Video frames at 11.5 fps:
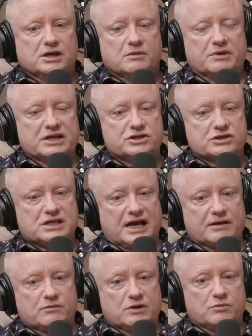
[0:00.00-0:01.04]
But it's just like
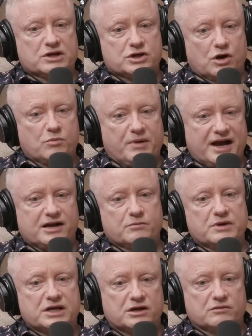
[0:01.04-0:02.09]
we go back and we
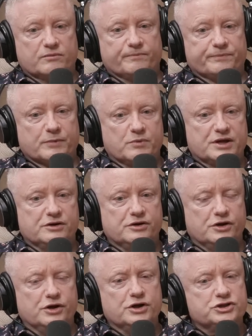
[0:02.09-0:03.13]
can
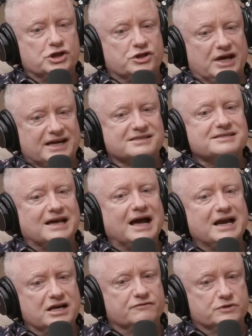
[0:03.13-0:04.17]
nurture that
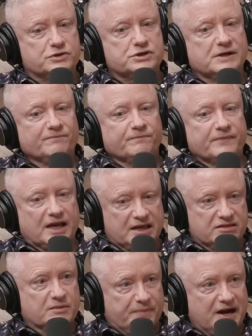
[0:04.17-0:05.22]
side of us in
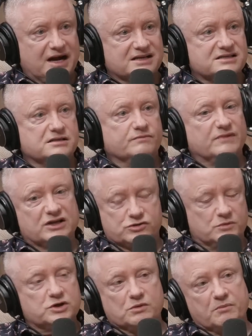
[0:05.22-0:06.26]
the past. That's what we
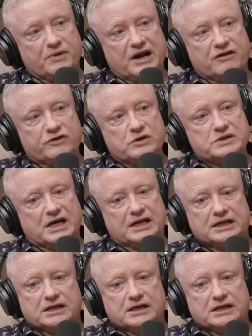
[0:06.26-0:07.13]
do on Breakthrough Day.